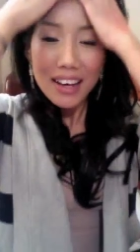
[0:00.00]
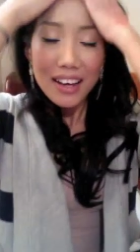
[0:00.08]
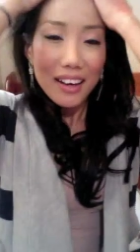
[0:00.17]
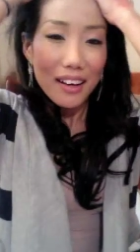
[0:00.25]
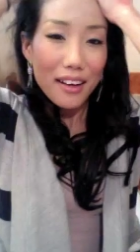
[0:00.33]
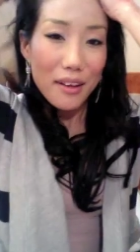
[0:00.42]

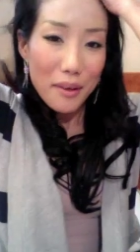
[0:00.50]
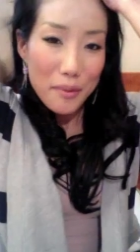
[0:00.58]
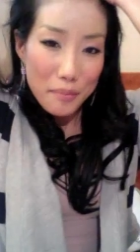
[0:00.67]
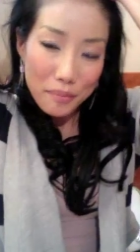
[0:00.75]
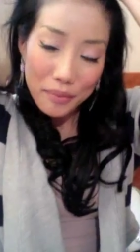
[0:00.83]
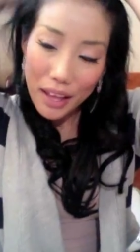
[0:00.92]

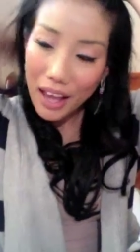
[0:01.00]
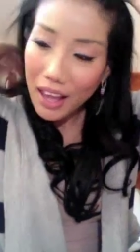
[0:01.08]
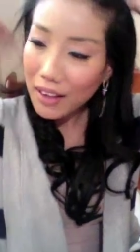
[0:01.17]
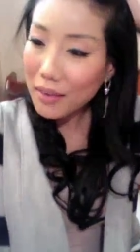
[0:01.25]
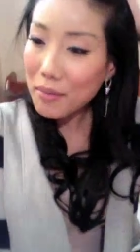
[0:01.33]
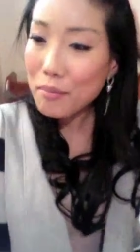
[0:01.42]
Um,
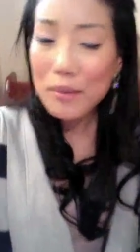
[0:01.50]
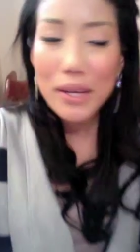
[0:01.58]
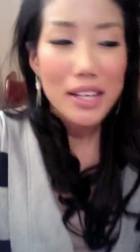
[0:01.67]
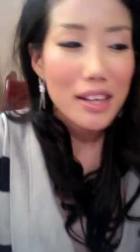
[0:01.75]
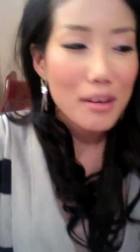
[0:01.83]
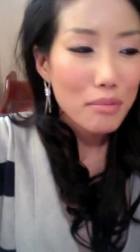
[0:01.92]
I'm
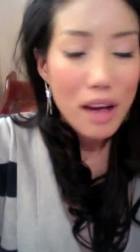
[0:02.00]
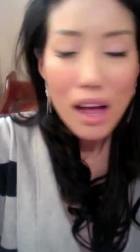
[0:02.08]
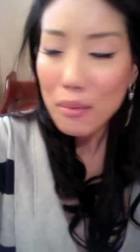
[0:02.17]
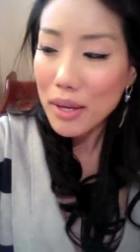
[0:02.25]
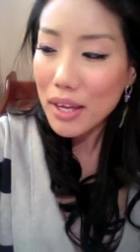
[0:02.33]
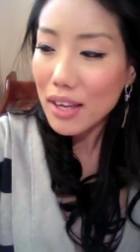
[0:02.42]
gonna
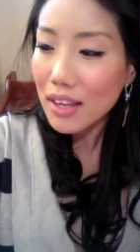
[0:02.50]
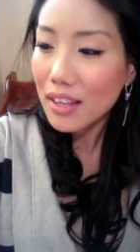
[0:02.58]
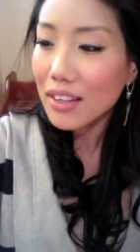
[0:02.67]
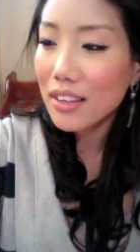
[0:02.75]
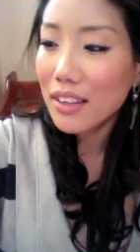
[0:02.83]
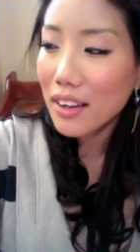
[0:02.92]

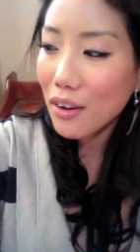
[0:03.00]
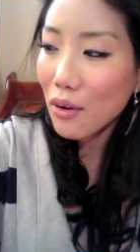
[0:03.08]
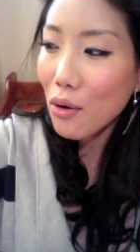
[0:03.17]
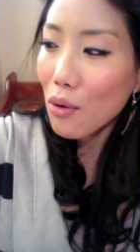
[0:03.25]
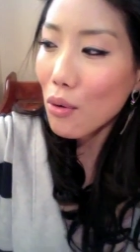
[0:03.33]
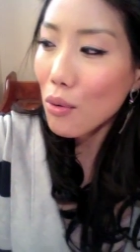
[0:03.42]
probably
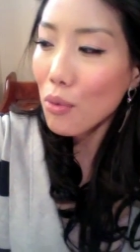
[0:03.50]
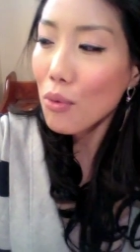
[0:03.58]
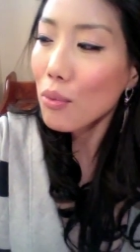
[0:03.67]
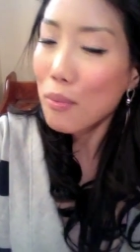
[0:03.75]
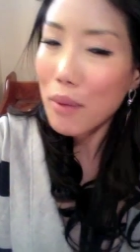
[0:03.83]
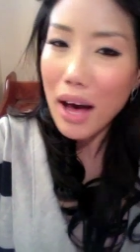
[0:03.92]

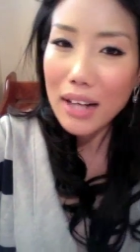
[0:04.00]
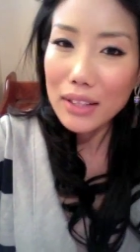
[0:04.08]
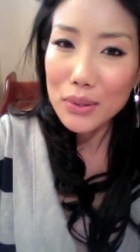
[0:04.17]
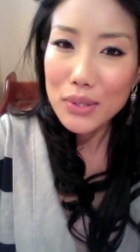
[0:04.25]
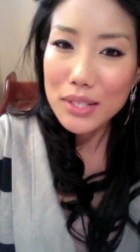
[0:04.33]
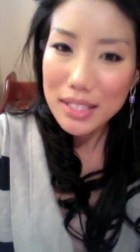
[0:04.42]
go back
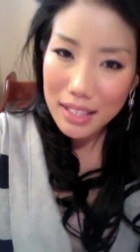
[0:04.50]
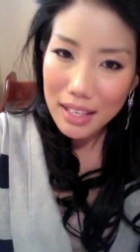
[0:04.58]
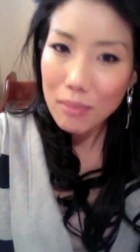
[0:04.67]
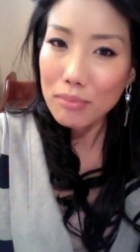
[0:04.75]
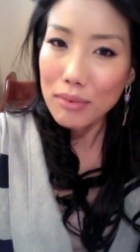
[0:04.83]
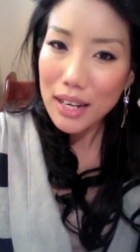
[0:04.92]
to
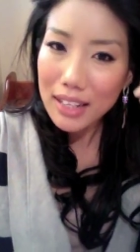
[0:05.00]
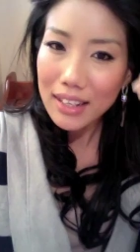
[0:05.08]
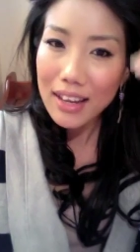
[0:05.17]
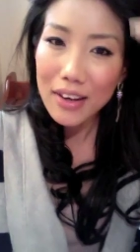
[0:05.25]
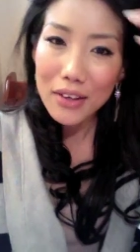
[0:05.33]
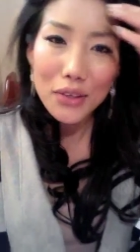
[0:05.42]
sleep right
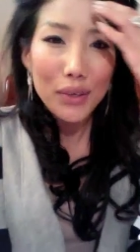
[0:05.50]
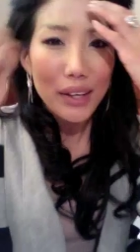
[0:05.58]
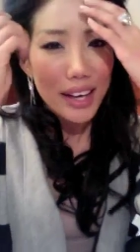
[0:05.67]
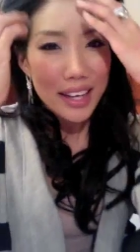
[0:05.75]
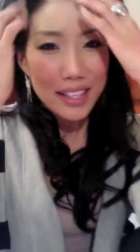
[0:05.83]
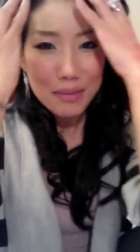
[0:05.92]
now. You
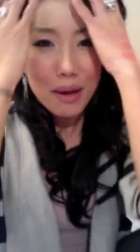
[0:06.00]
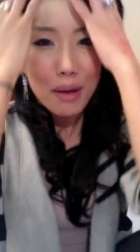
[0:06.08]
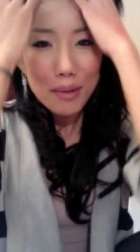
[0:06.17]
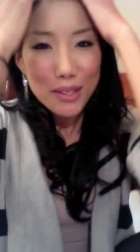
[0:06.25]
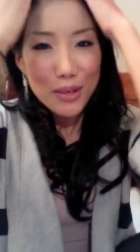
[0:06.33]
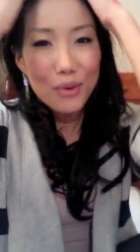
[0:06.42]
guys
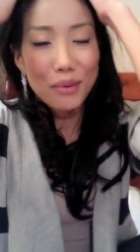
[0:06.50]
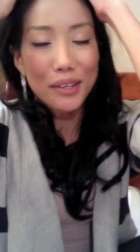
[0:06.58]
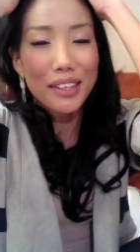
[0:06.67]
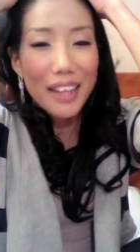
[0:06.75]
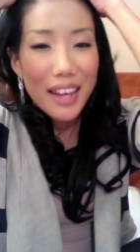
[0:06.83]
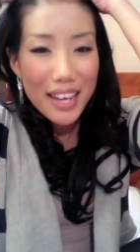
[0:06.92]
probably don't
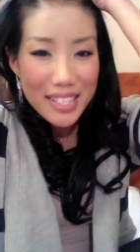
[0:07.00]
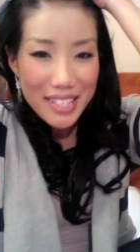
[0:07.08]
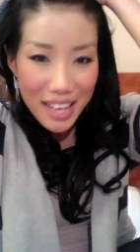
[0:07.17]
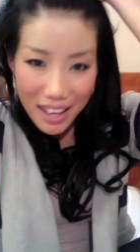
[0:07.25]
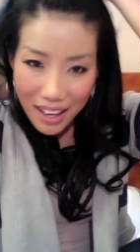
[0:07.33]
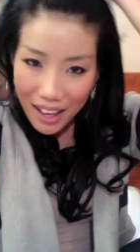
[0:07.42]
realize
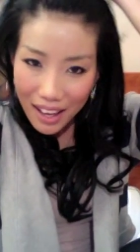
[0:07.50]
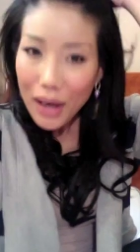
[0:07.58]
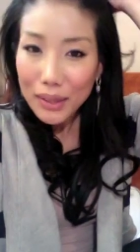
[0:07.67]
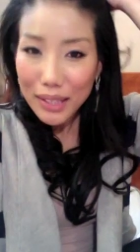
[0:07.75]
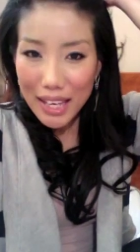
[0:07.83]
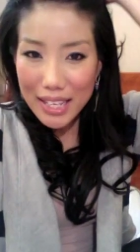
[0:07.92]
how
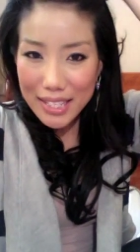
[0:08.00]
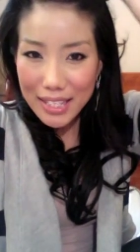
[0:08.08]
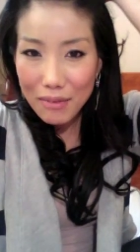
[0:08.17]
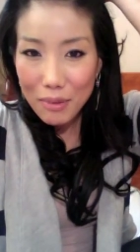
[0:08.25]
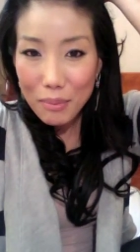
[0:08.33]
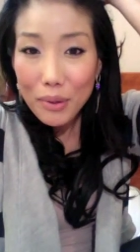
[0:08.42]
lazy
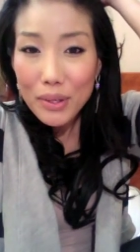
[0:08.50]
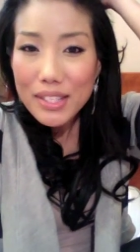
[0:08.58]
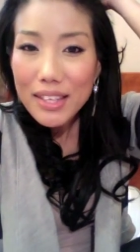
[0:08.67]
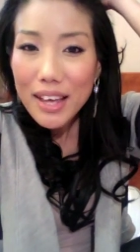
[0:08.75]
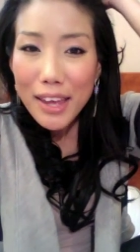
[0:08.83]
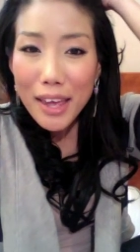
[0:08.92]
of a
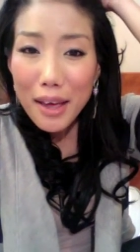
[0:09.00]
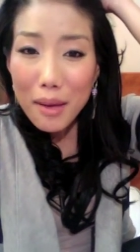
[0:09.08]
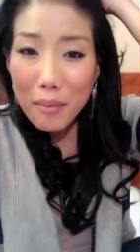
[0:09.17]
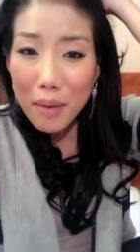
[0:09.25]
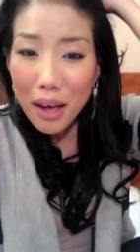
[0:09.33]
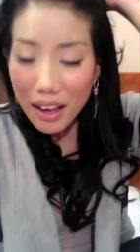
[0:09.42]
person I am.